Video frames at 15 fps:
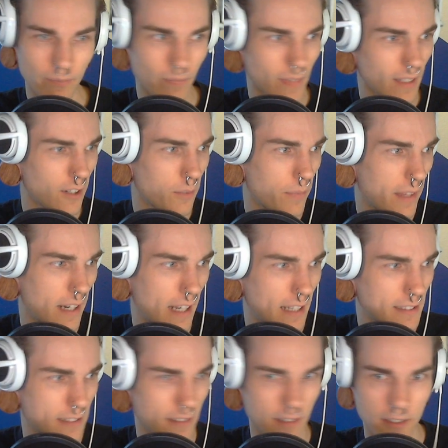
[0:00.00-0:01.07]
I hope that
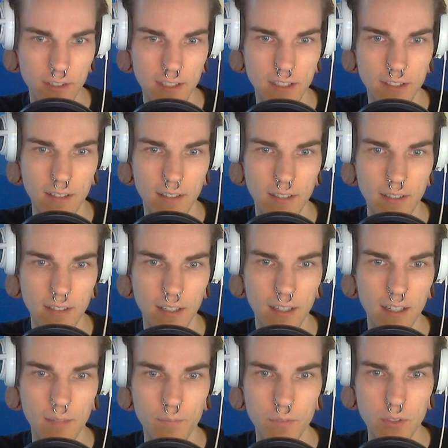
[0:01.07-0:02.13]
answered your question.
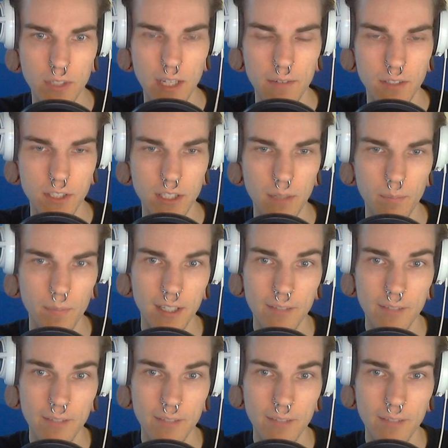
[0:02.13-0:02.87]
Do you have a job?